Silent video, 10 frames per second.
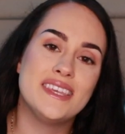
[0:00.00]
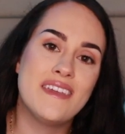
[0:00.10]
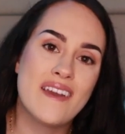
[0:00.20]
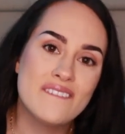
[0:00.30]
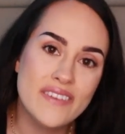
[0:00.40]

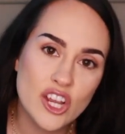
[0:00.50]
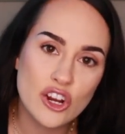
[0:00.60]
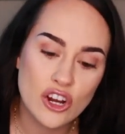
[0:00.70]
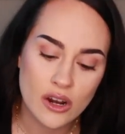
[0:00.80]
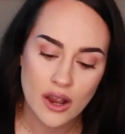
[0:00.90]
the
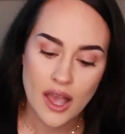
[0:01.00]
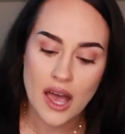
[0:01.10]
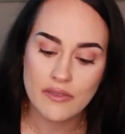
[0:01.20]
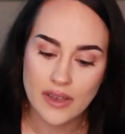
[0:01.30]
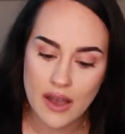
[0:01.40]
vigor
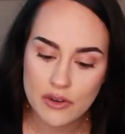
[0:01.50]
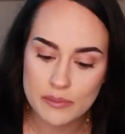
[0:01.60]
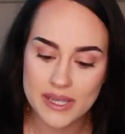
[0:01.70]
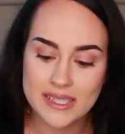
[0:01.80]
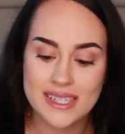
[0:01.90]
of
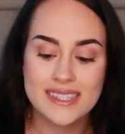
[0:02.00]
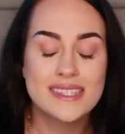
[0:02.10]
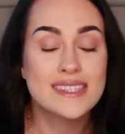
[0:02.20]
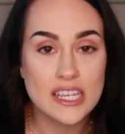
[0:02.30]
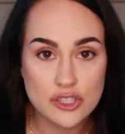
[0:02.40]
government is
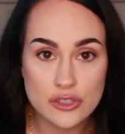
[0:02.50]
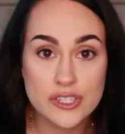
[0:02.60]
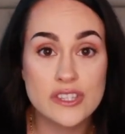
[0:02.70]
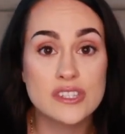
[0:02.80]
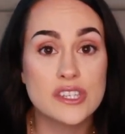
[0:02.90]
essential
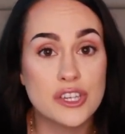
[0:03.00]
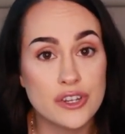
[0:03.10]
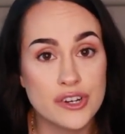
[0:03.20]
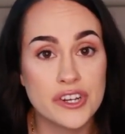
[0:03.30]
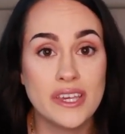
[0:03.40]
to the
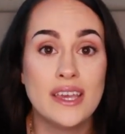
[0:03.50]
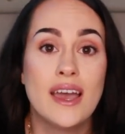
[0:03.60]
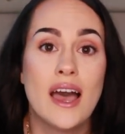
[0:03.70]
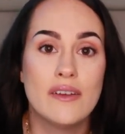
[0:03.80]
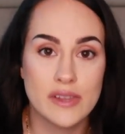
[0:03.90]
security
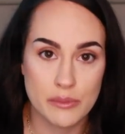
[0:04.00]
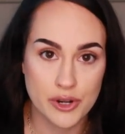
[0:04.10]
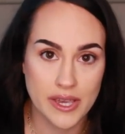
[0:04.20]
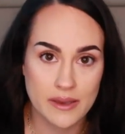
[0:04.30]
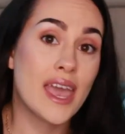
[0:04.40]
of
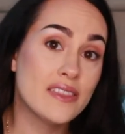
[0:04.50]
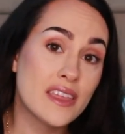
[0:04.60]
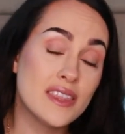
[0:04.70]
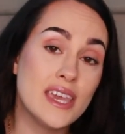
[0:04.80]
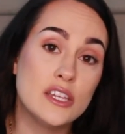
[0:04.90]
liberty, and
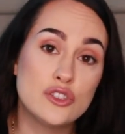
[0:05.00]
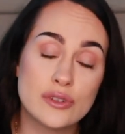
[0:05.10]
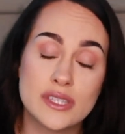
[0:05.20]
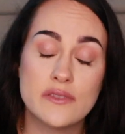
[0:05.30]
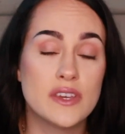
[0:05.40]
that the
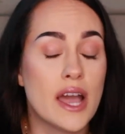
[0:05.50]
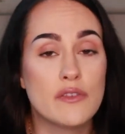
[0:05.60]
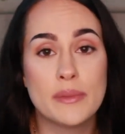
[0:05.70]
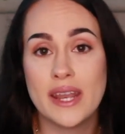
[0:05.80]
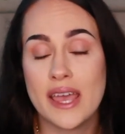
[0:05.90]
interests of the
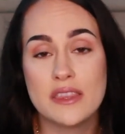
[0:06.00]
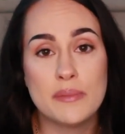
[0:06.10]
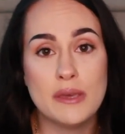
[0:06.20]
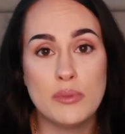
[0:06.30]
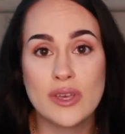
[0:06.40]
government and the
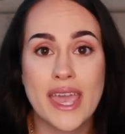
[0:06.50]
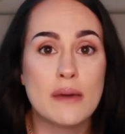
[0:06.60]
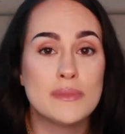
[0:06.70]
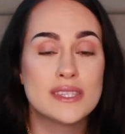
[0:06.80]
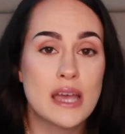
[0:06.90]
people
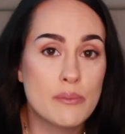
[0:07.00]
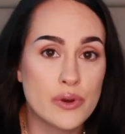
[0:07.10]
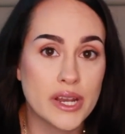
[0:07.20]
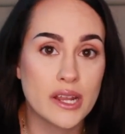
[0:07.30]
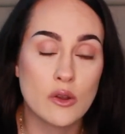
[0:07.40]
can't be
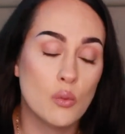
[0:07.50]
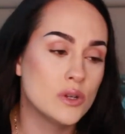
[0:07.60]
separated.